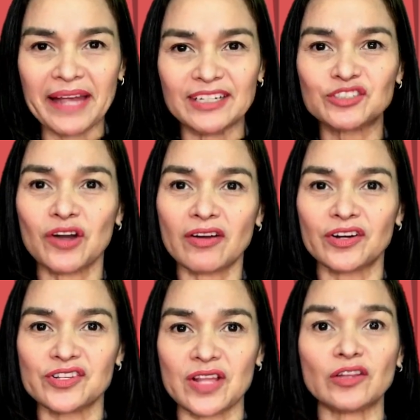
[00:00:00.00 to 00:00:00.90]
reminded
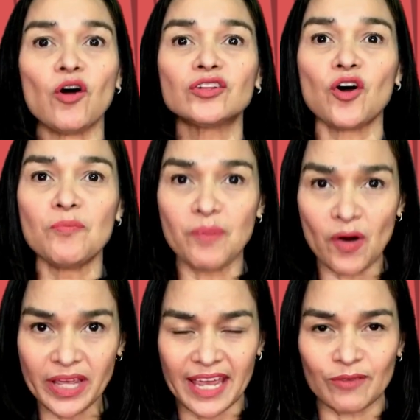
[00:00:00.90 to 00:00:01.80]
truckers that although
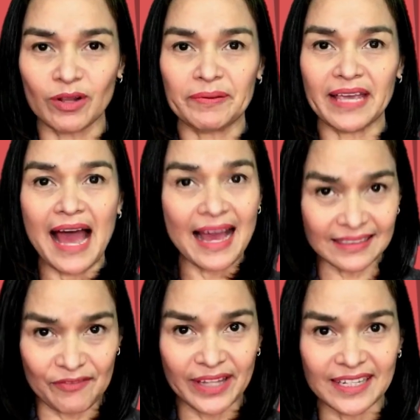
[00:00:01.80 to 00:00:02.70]
booking will be
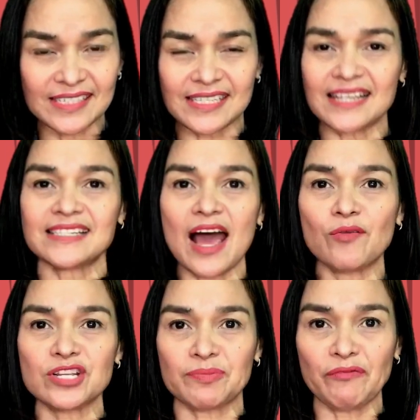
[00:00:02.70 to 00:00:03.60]
activated six
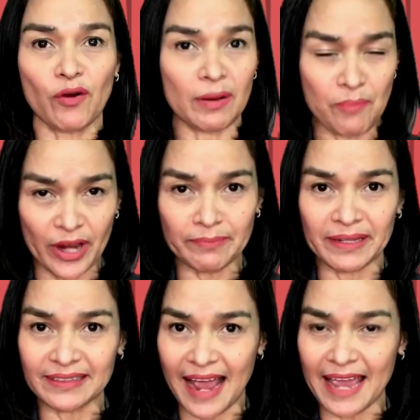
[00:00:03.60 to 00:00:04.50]
hours before
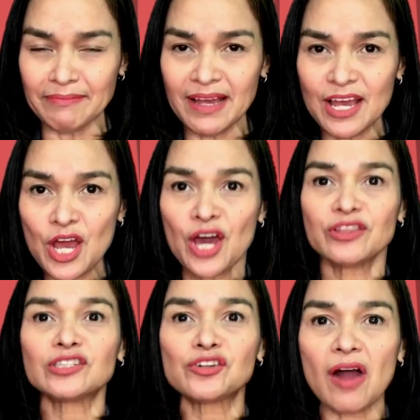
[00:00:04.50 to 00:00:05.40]
appointment time,
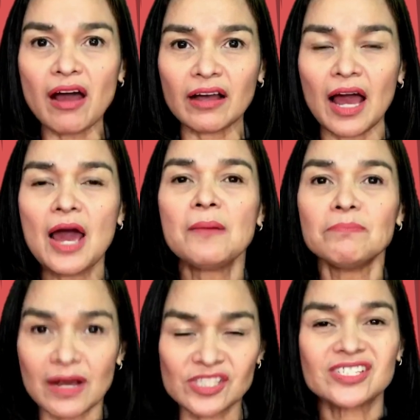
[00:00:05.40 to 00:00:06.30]
the truck
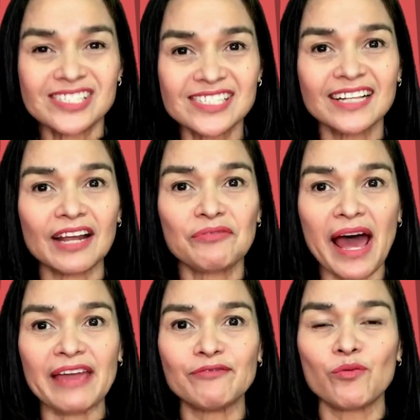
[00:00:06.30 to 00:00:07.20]
must still
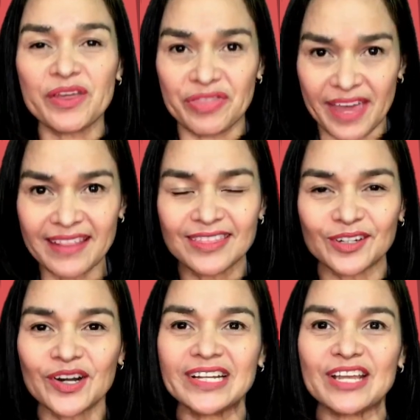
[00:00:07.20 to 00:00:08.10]
arrive within
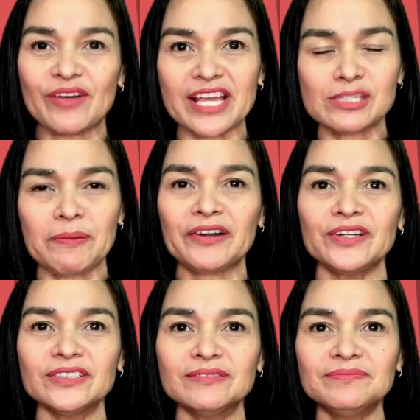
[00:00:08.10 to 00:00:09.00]
the early grace
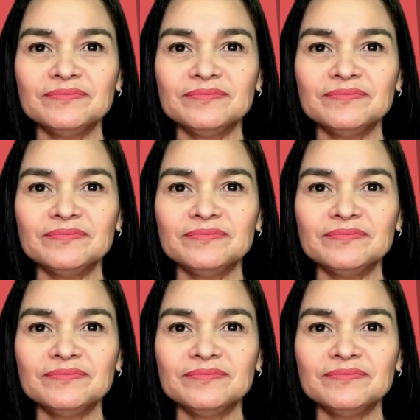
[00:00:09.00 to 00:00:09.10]
period.